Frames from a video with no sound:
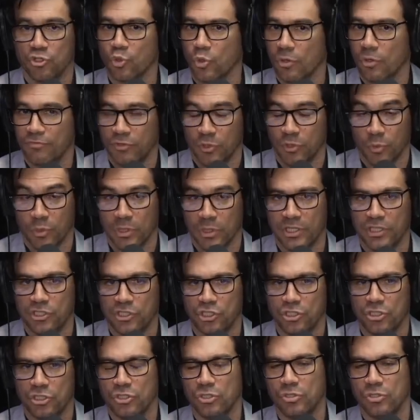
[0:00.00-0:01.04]
or if you're
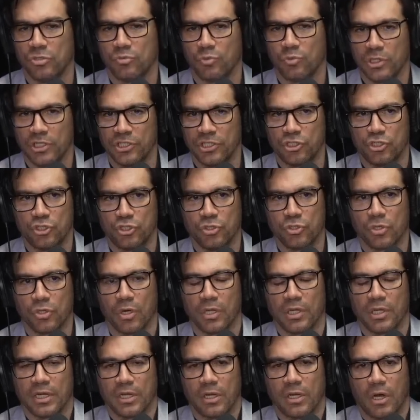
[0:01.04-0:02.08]
religious, you
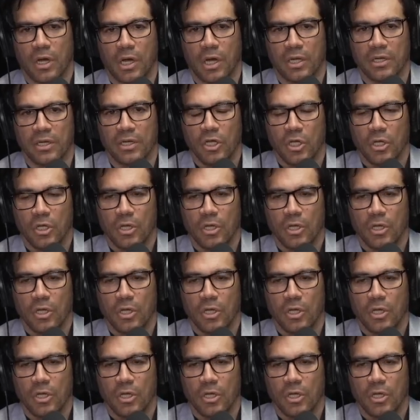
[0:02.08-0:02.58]
call it God,